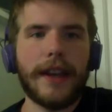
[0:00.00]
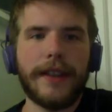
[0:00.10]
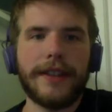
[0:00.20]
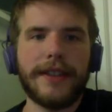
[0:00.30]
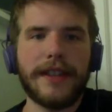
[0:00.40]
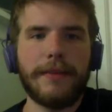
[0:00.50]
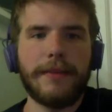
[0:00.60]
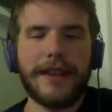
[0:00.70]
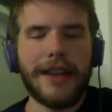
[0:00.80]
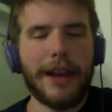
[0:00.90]
I think this is the
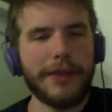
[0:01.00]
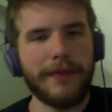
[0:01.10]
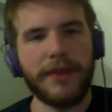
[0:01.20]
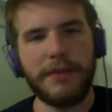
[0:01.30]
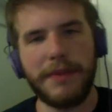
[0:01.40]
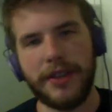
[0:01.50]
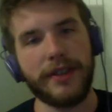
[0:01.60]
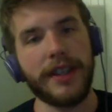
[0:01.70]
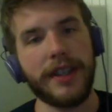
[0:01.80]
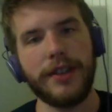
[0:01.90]
best option for me
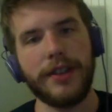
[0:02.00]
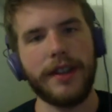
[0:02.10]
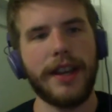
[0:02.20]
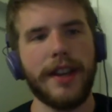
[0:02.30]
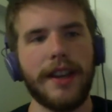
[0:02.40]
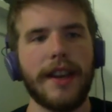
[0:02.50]
strategically.